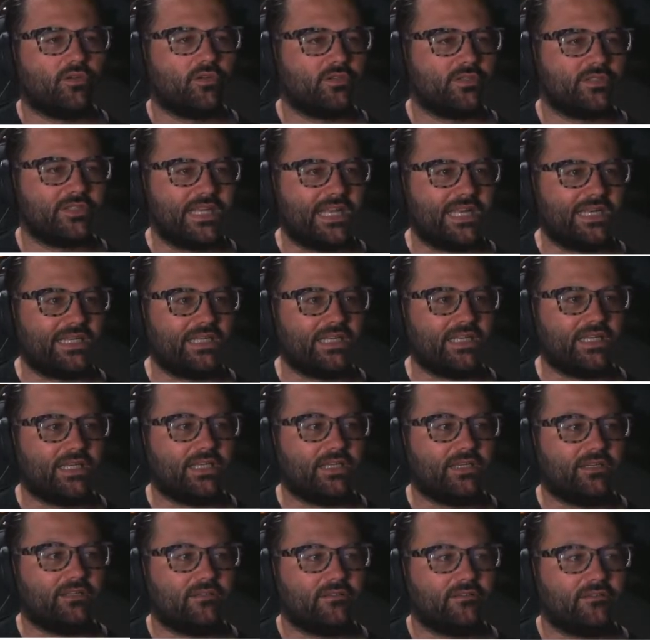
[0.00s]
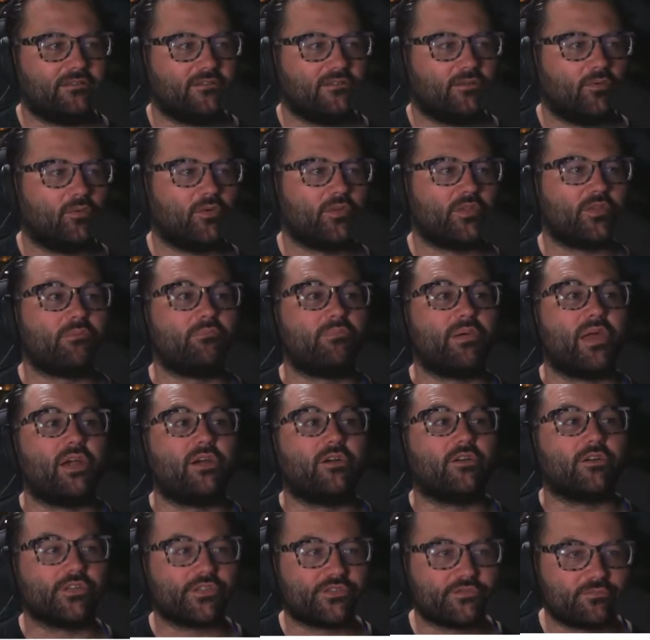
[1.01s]
deadly. Or the
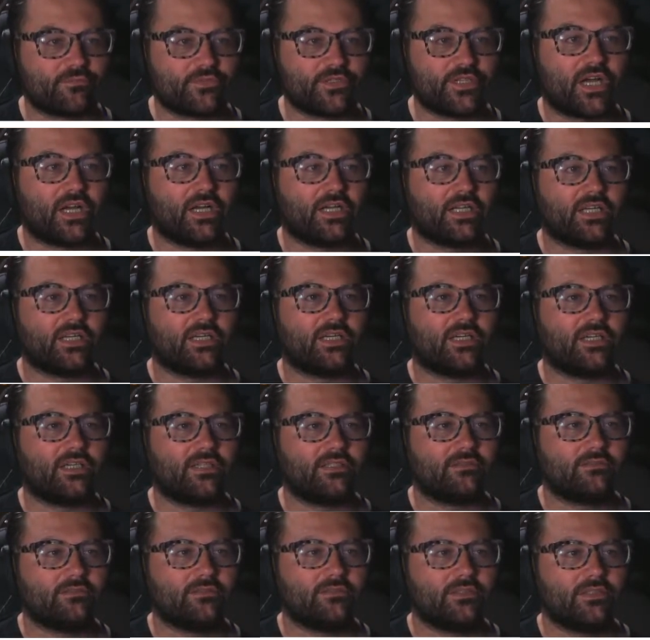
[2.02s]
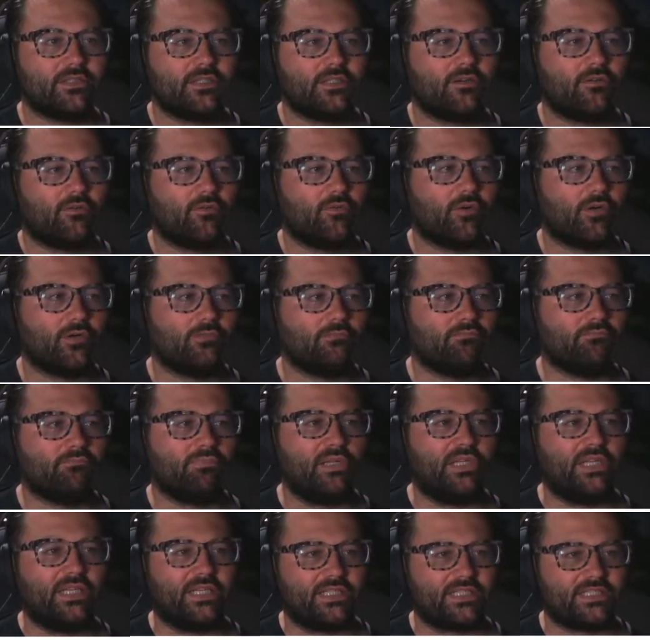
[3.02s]
barrels from Donkey Kong. Or
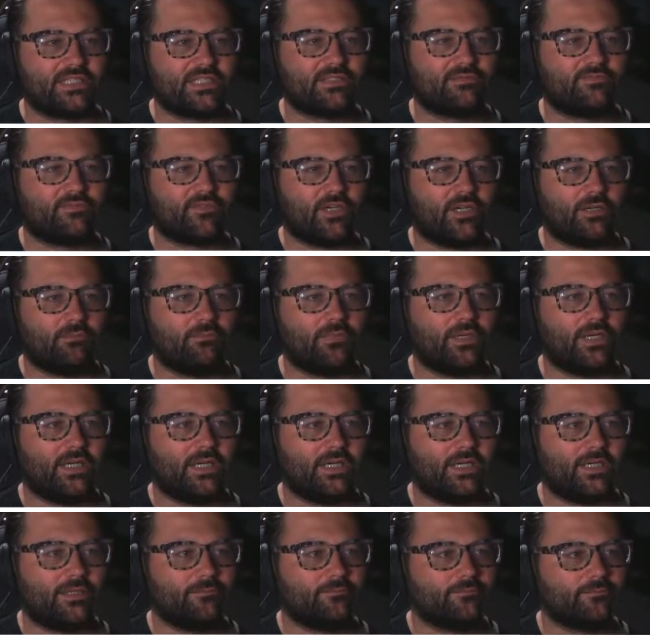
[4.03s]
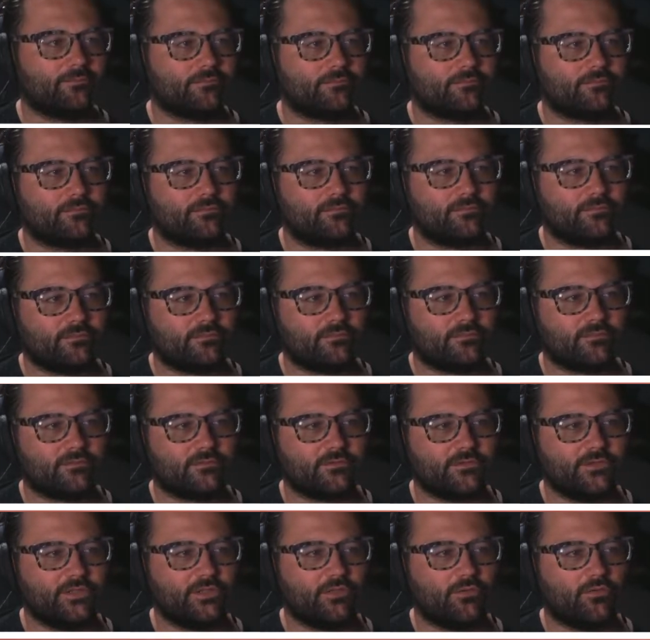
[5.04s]
bullets from,
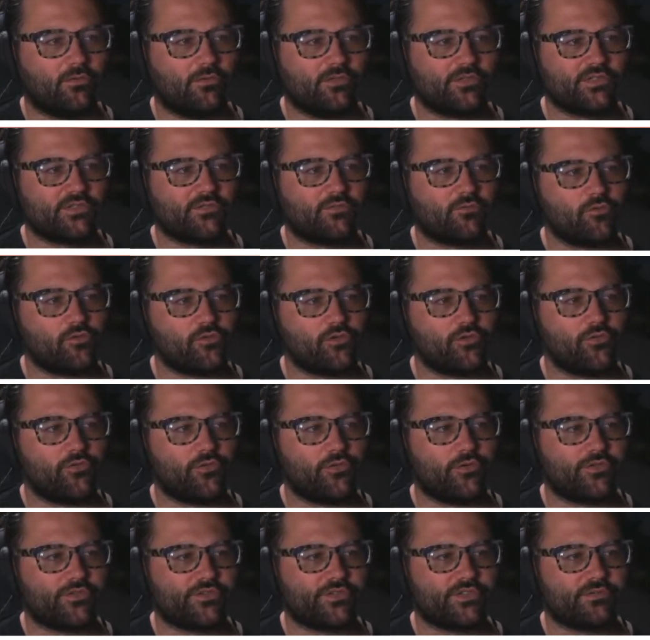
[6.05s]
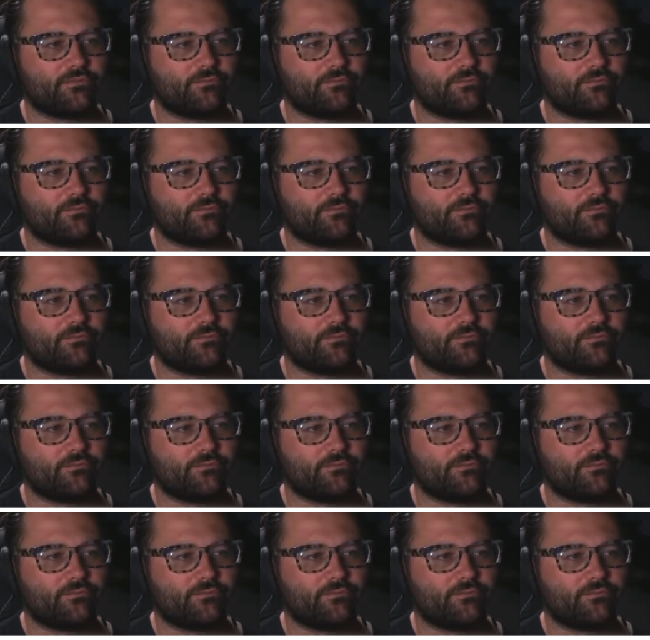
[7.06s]
you know, old school shooters.